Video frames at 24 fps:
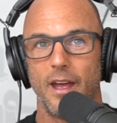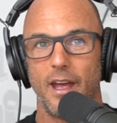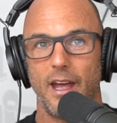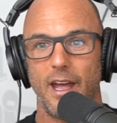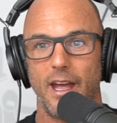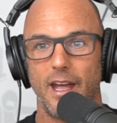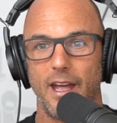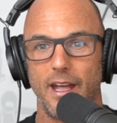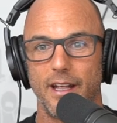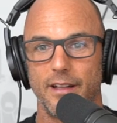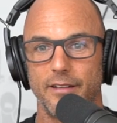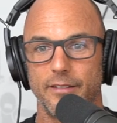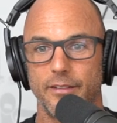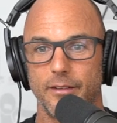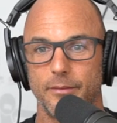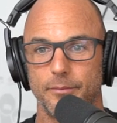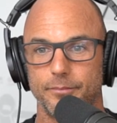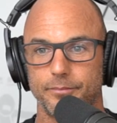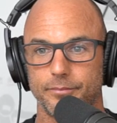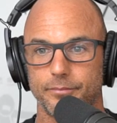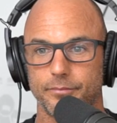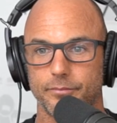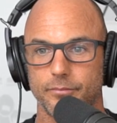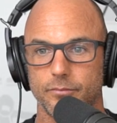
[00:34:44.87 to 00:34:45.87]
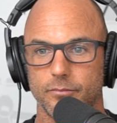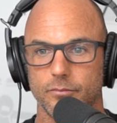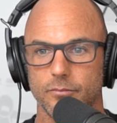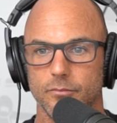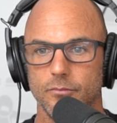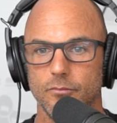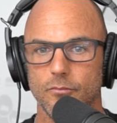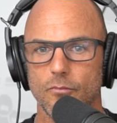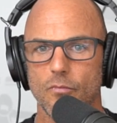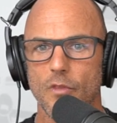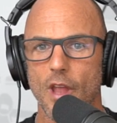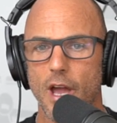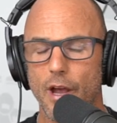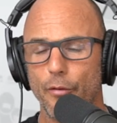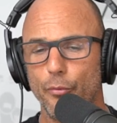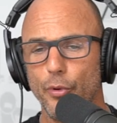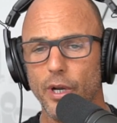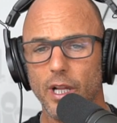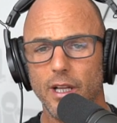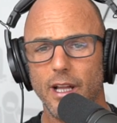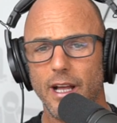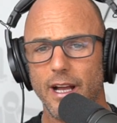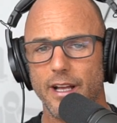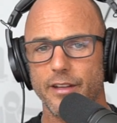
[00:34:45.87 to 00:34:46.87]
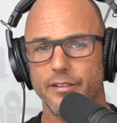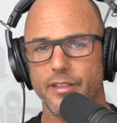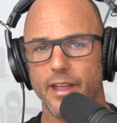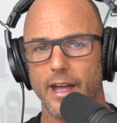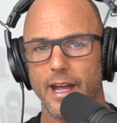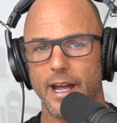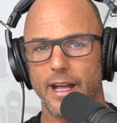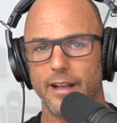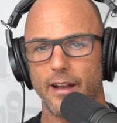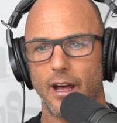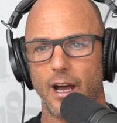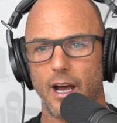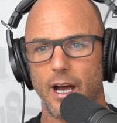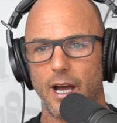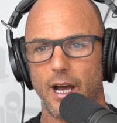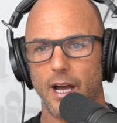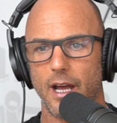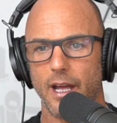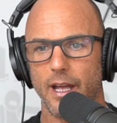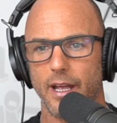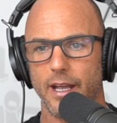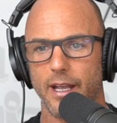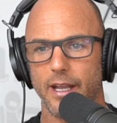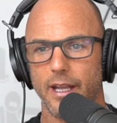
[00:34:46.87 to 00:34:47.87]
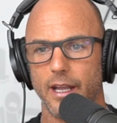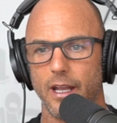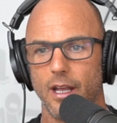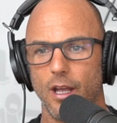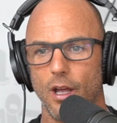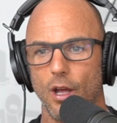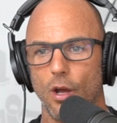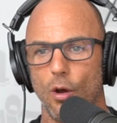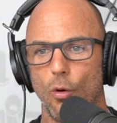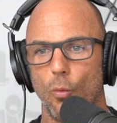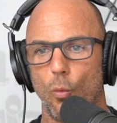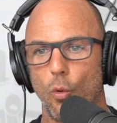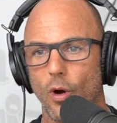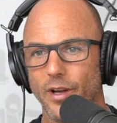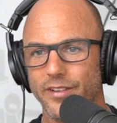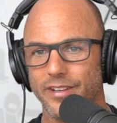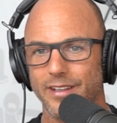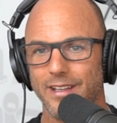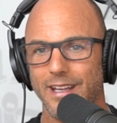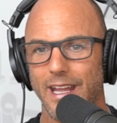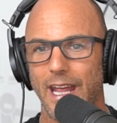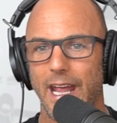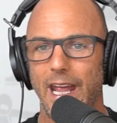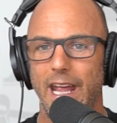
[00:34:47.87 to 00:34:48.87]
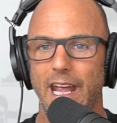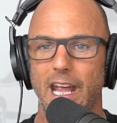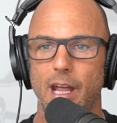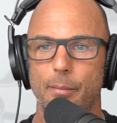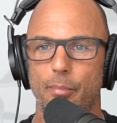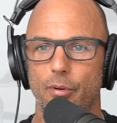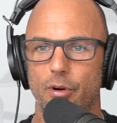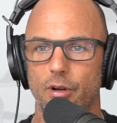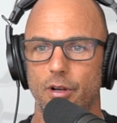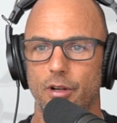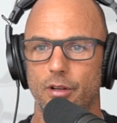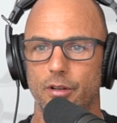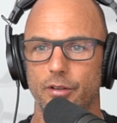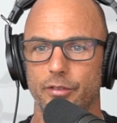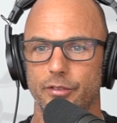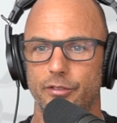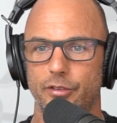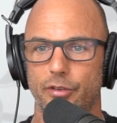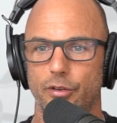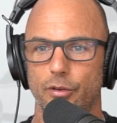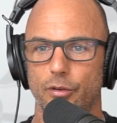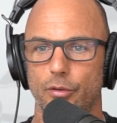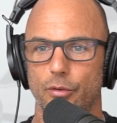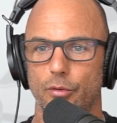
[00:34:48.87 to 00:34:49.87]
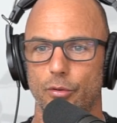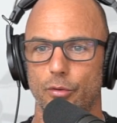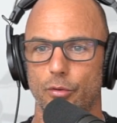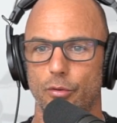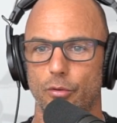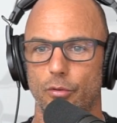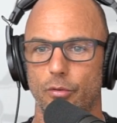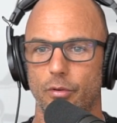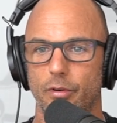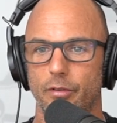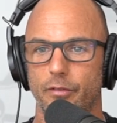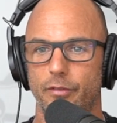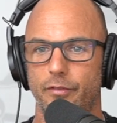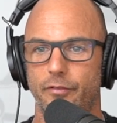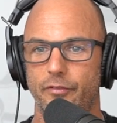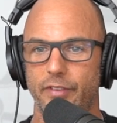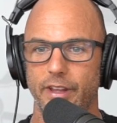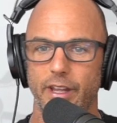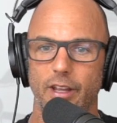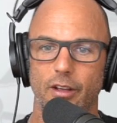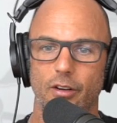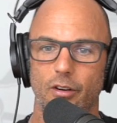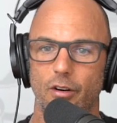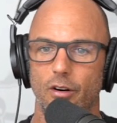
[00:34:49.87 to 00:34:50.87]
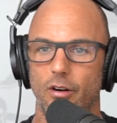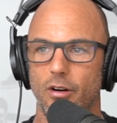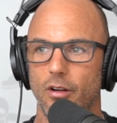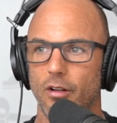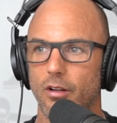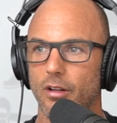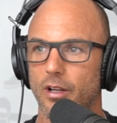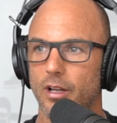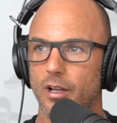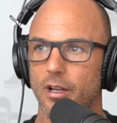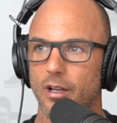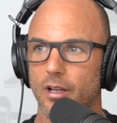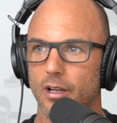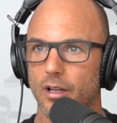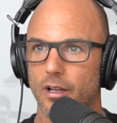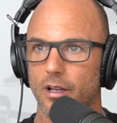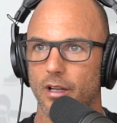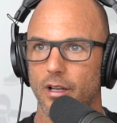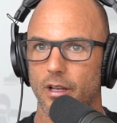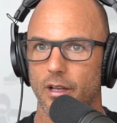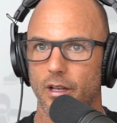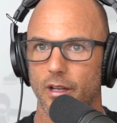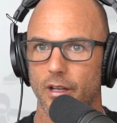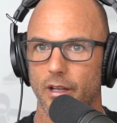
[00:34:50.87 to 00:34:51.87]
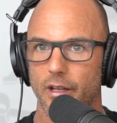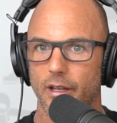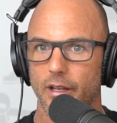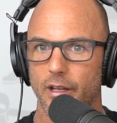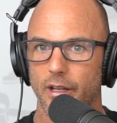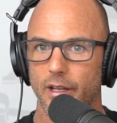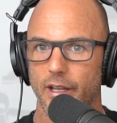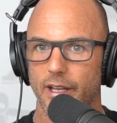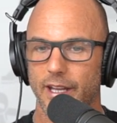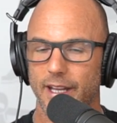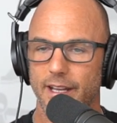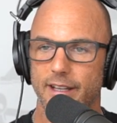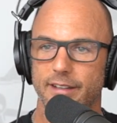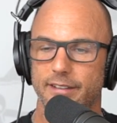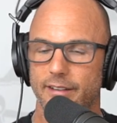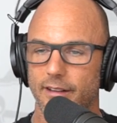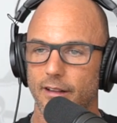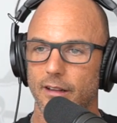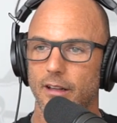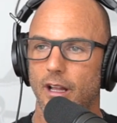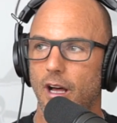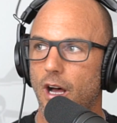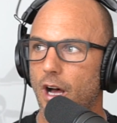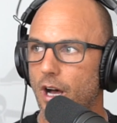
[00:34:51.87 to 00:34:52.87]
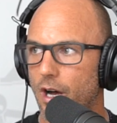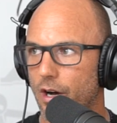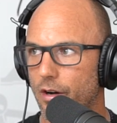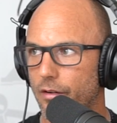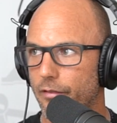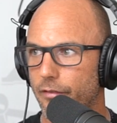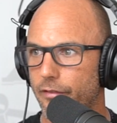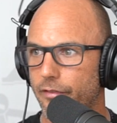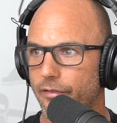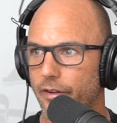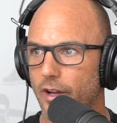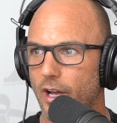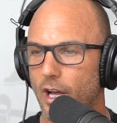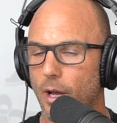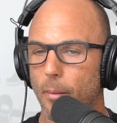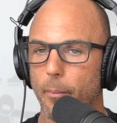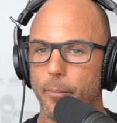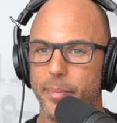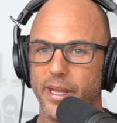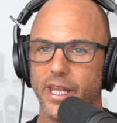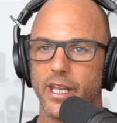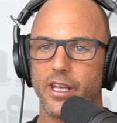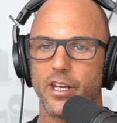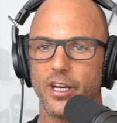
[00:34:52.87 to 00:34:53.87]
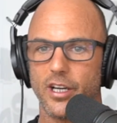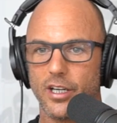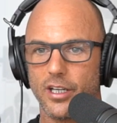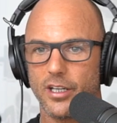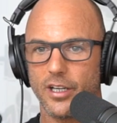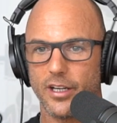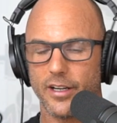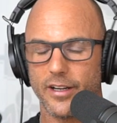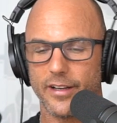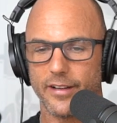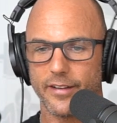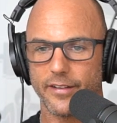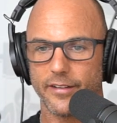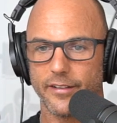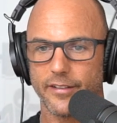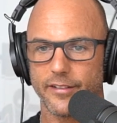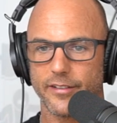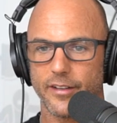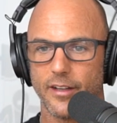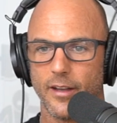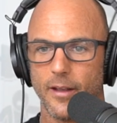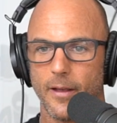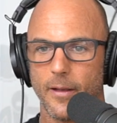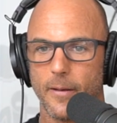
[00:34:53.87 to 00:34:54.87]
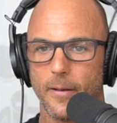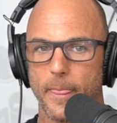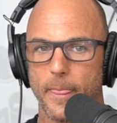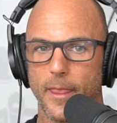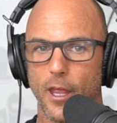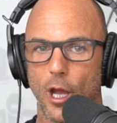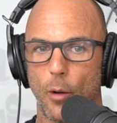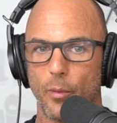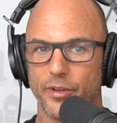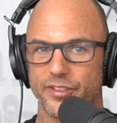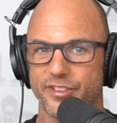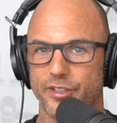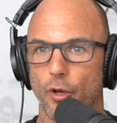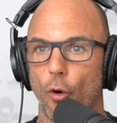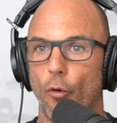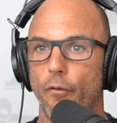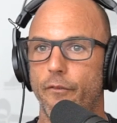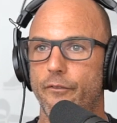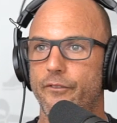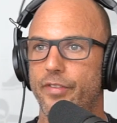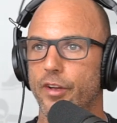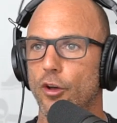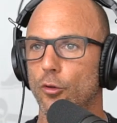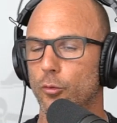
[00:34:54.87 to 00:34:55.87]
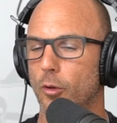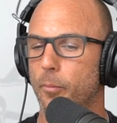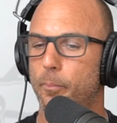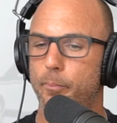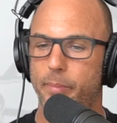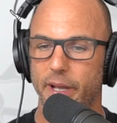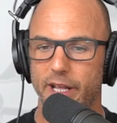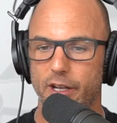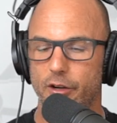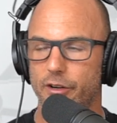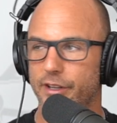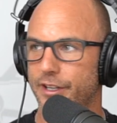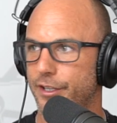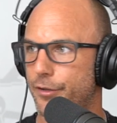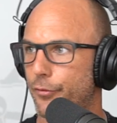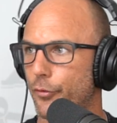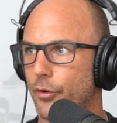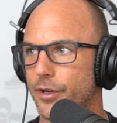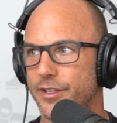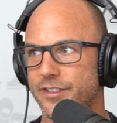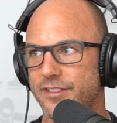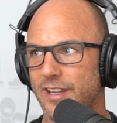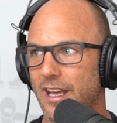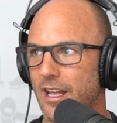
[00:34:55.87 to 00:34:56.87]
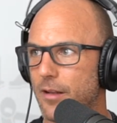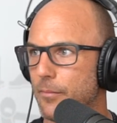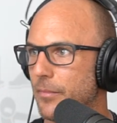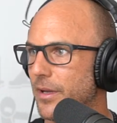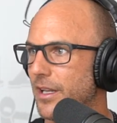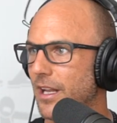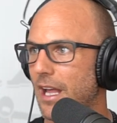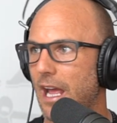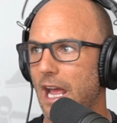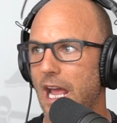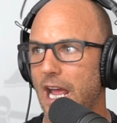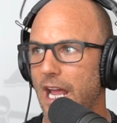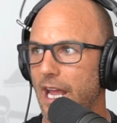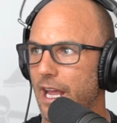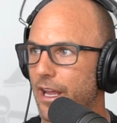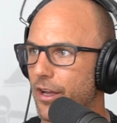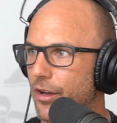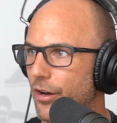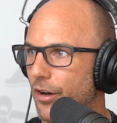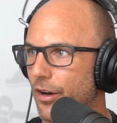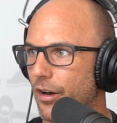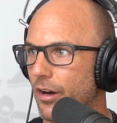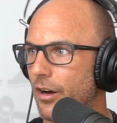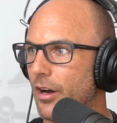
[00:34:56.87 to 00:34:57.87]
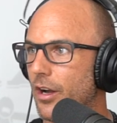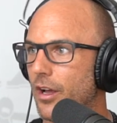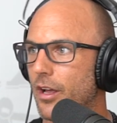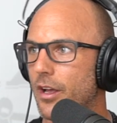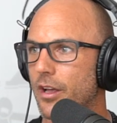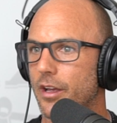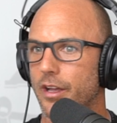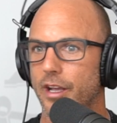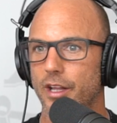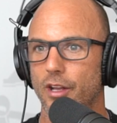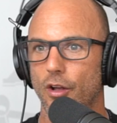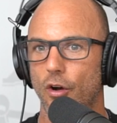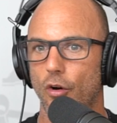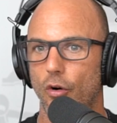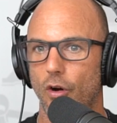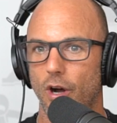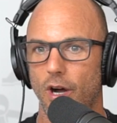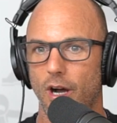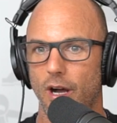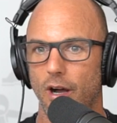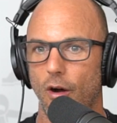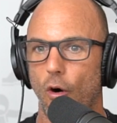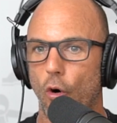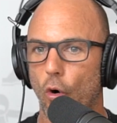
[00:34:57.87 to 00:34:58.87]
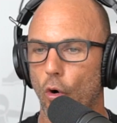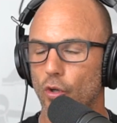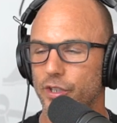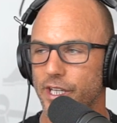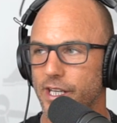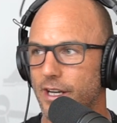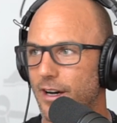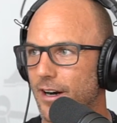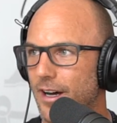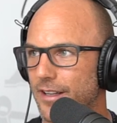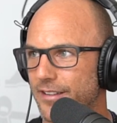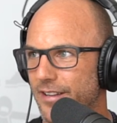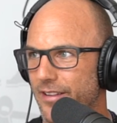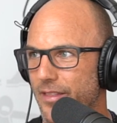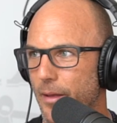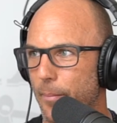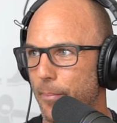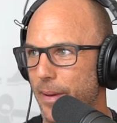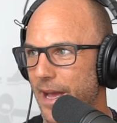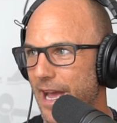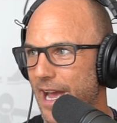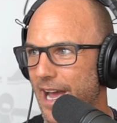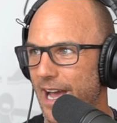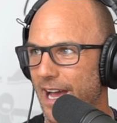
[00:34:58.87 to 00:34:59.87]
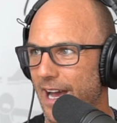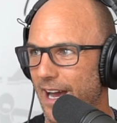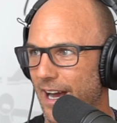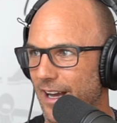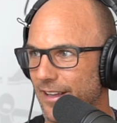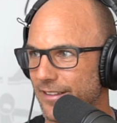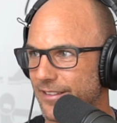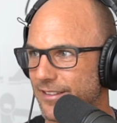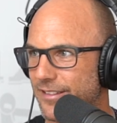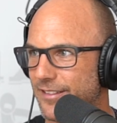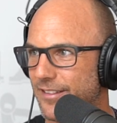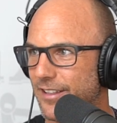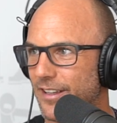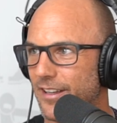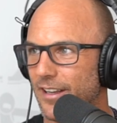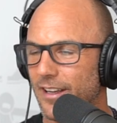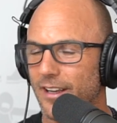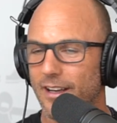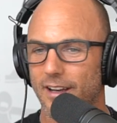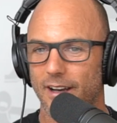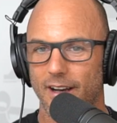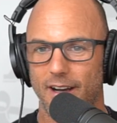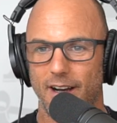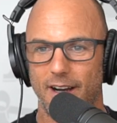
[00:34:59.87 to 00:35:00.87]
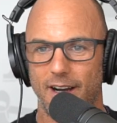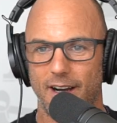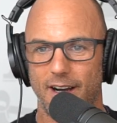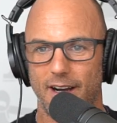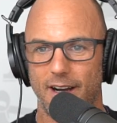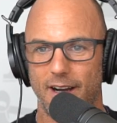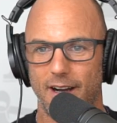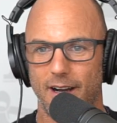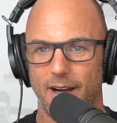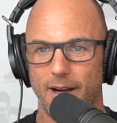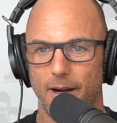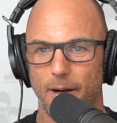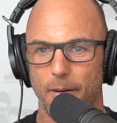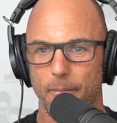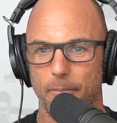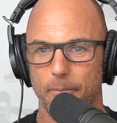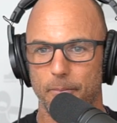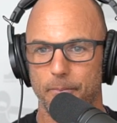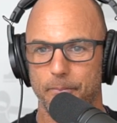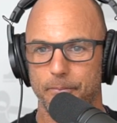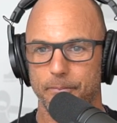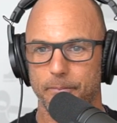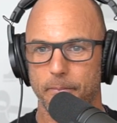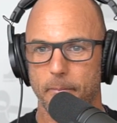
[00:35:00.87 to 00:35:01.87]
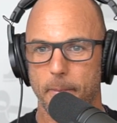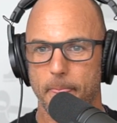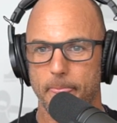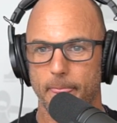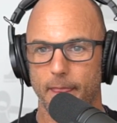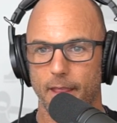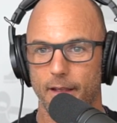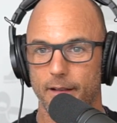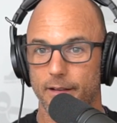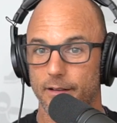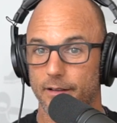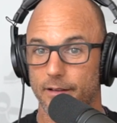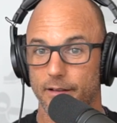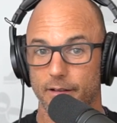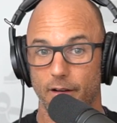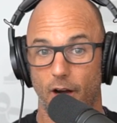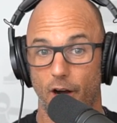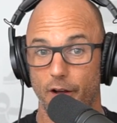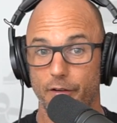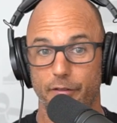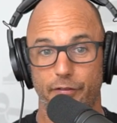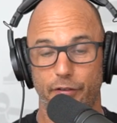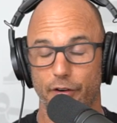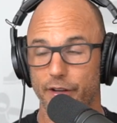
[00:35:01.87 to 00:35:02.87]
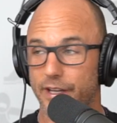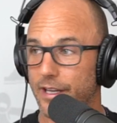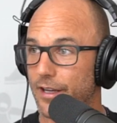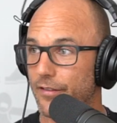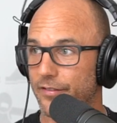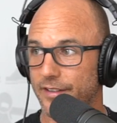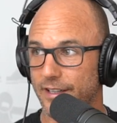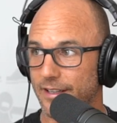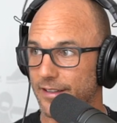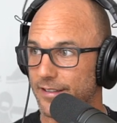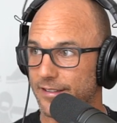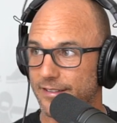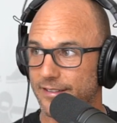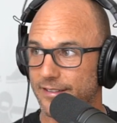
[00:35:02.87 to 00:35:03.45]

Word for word: And I realized that I wasn't able to feel his love because I was so filled with bitterness, resentment, anger, you know, uh, holding on to the past, um, unforgiveness.